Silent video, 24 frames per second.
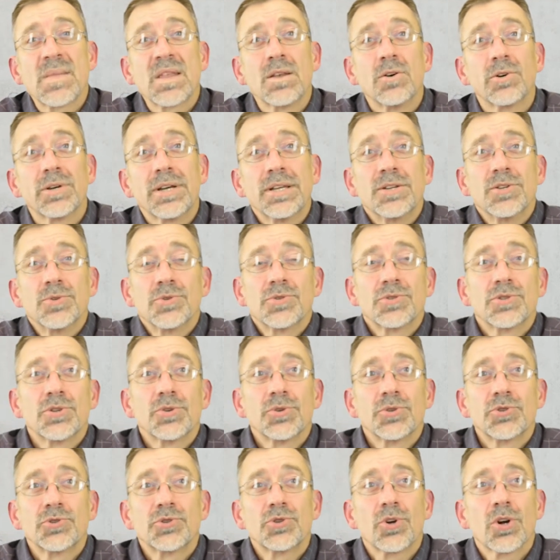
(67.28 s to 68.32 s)
Okay, so to
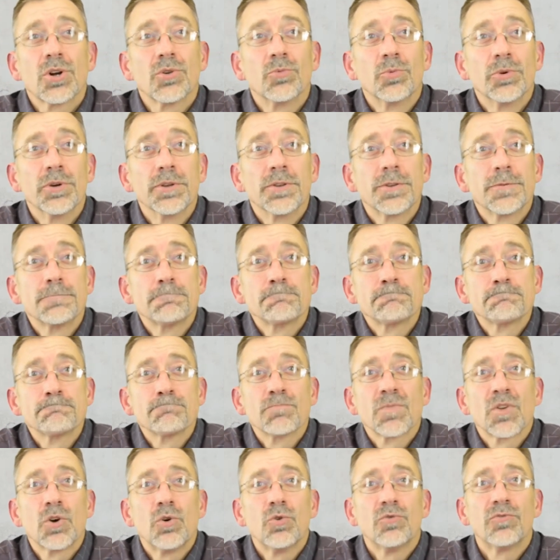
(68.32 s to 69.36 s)
start with,
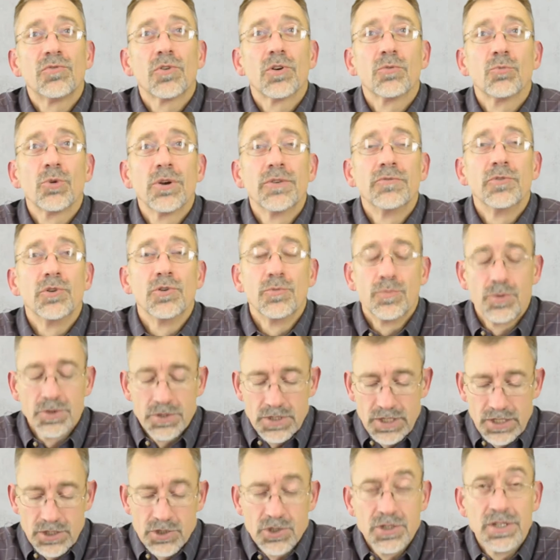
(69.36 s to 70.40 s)
whole farm revenue
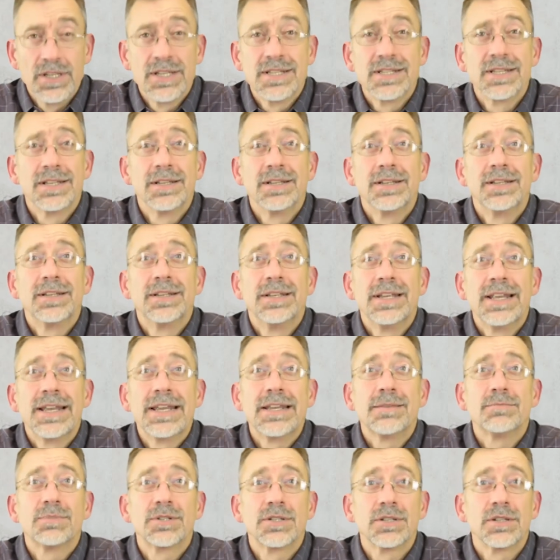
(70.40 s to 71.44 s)
protection, as the
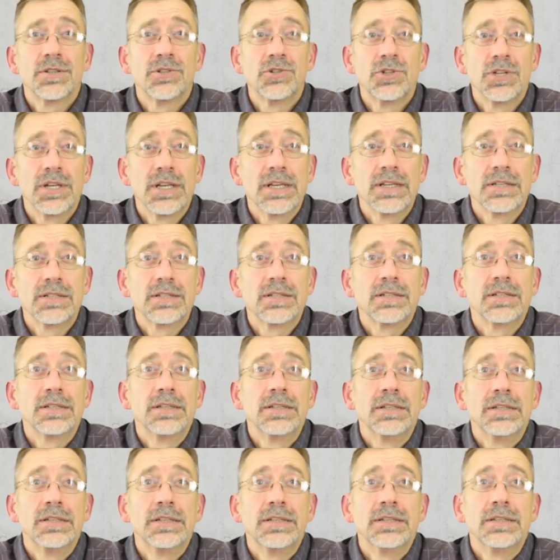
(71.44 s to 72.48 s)
name suggests,
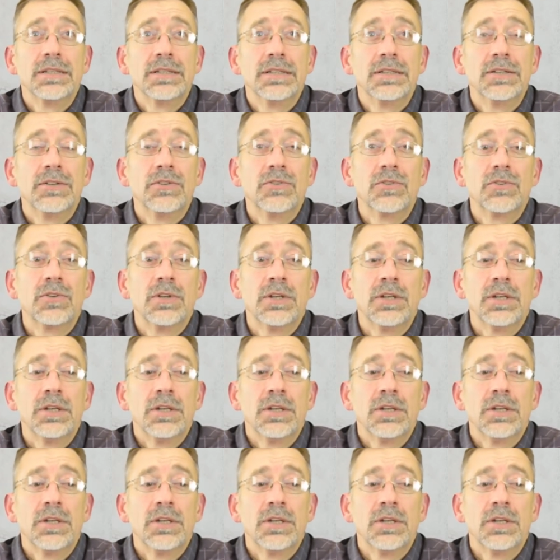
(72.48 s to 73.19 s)
it is